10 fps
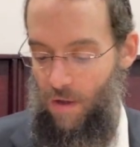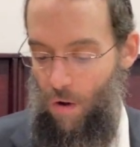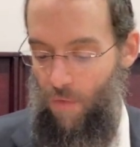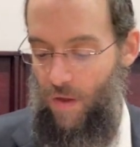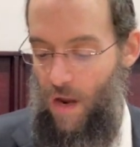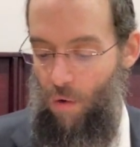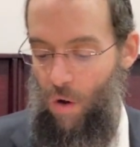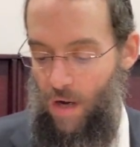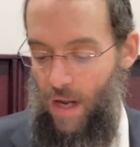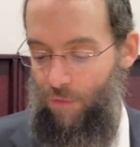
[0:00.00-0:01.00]
Over here,
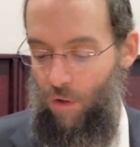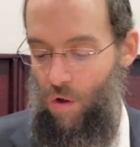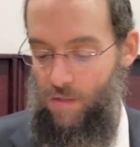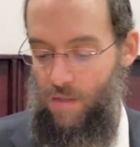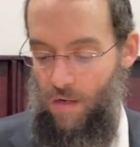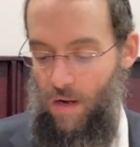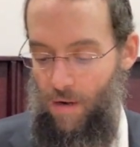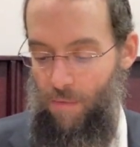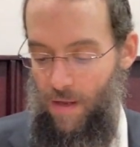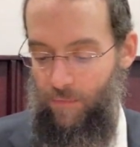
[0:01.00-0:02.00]
what kind of a loss is there going
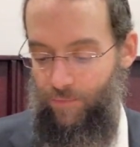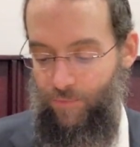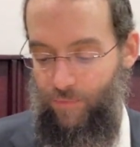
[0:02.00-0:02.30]
to be?